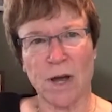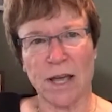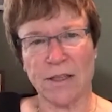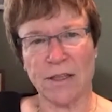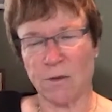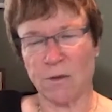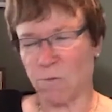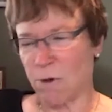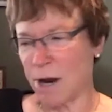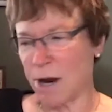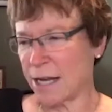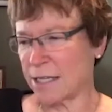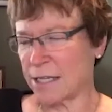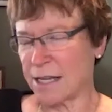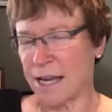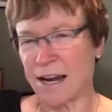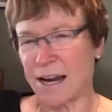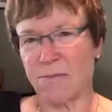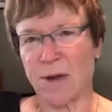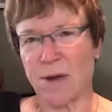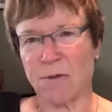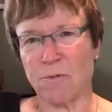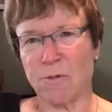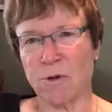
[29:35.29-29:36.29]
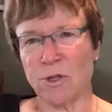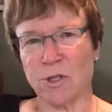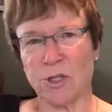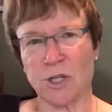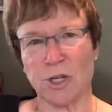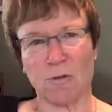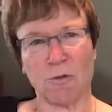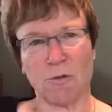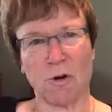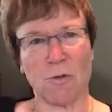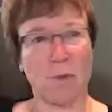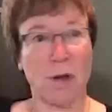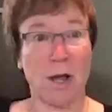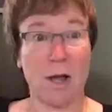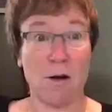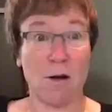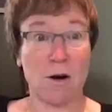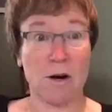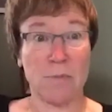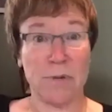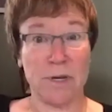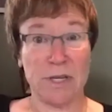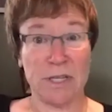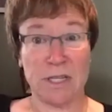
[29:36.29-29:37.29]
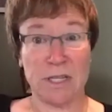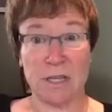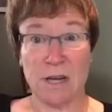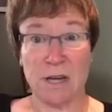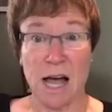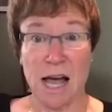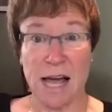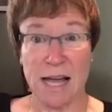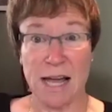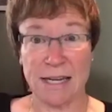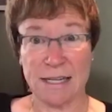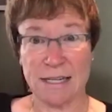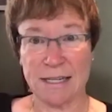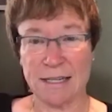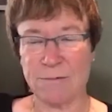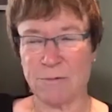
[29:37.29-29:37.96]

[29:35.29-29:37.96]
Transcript: the right side of my wheelchair where my arm is not,